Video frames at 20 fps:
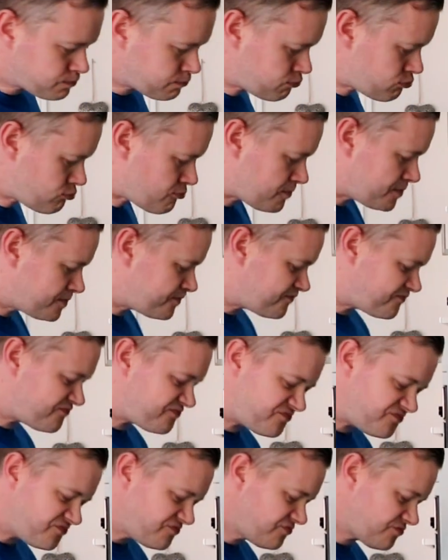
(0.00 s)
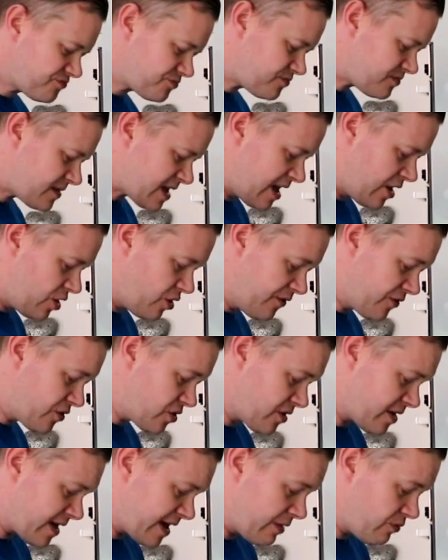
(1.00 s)
I love
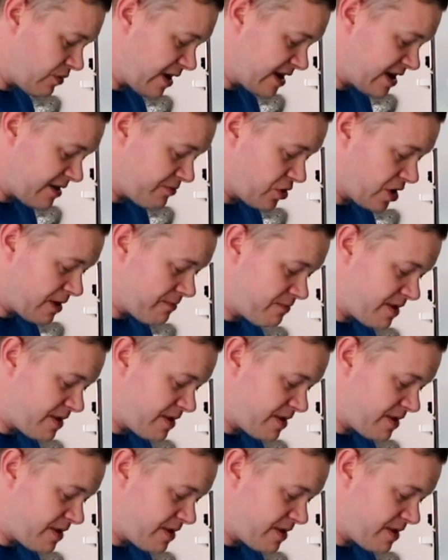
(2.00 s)
cooking when you're putting